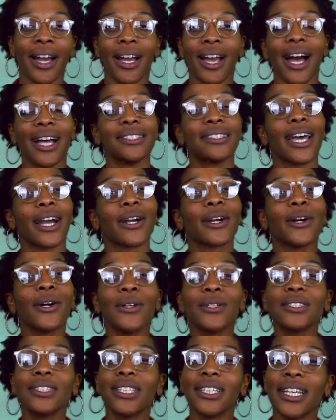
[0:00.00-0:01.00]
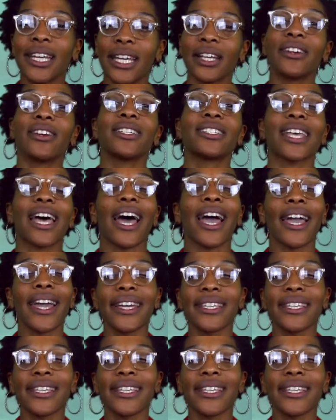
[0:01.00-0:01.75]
Contact Colton Harris at